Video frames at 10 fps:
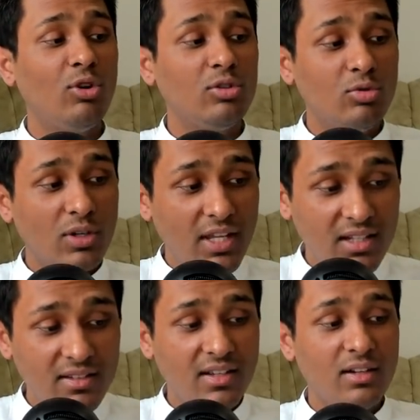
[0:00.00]
one who
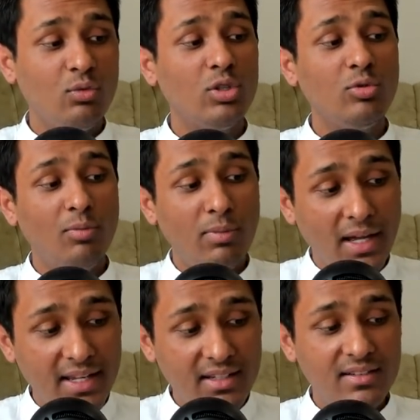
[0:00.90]
kills it, one who
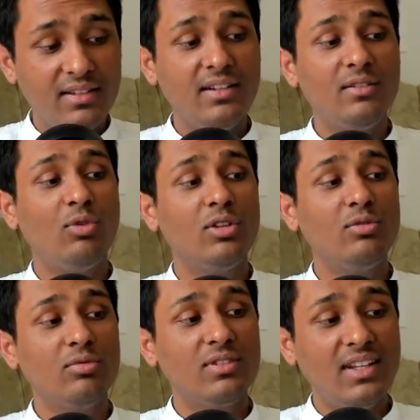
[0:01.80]
buys it, one
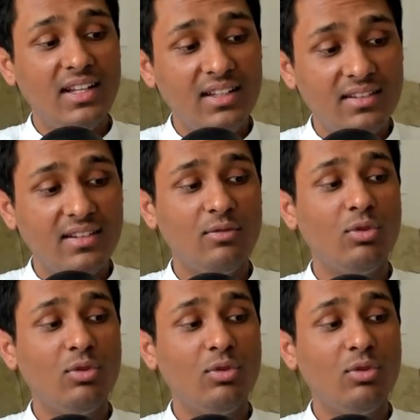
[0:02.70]
who sells it,